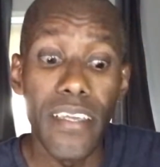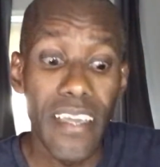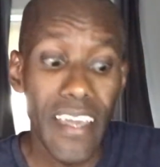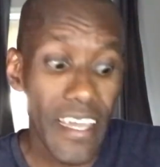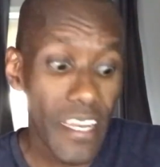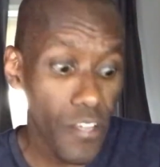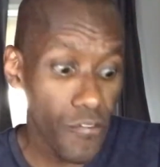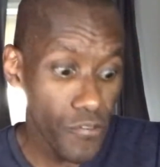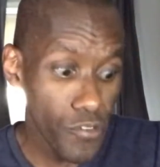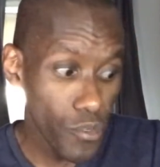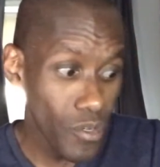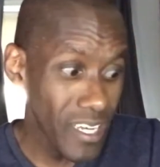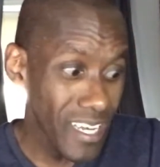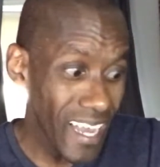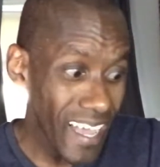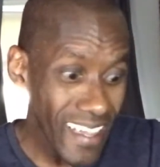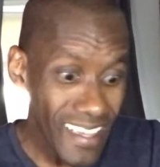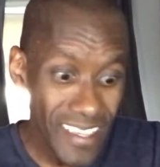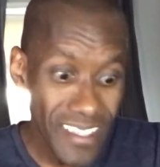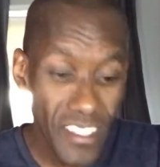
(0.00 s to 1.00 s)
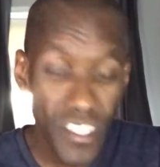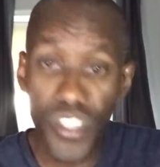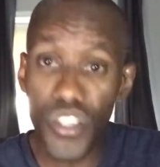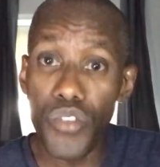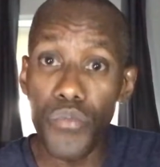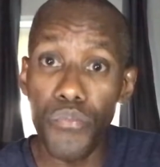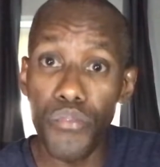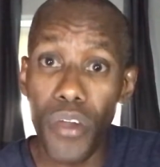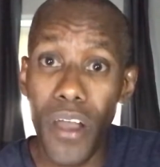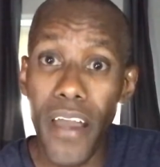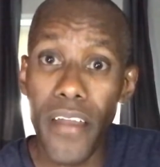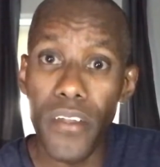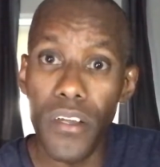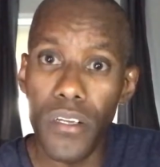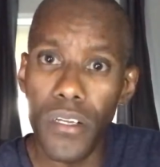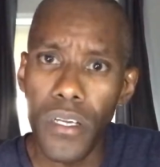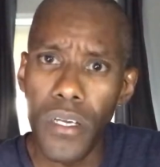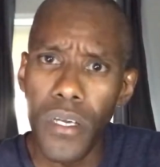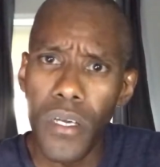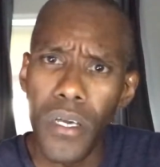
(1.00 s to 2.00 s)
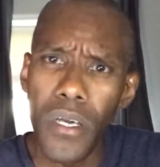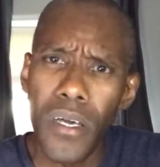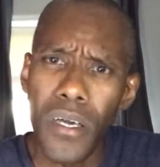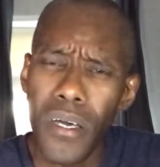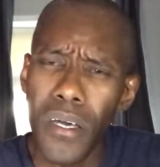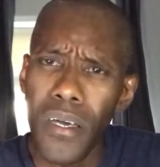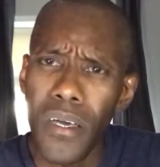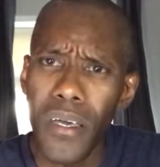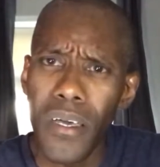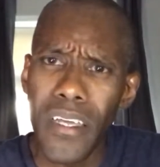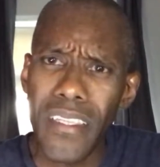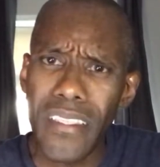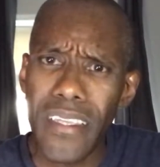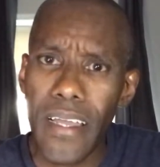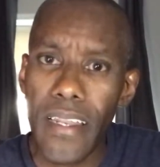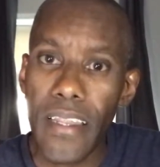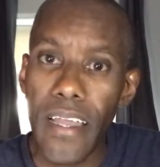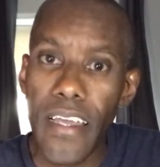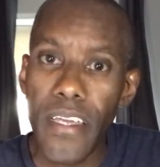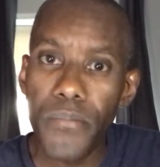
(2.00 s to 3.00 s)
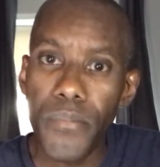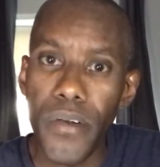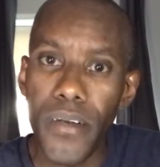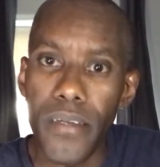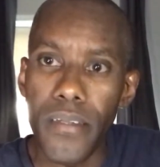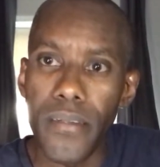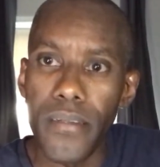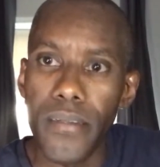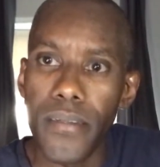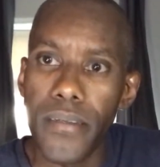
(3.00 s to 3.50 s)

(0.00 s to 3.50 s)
and if you like this product, hit that like button.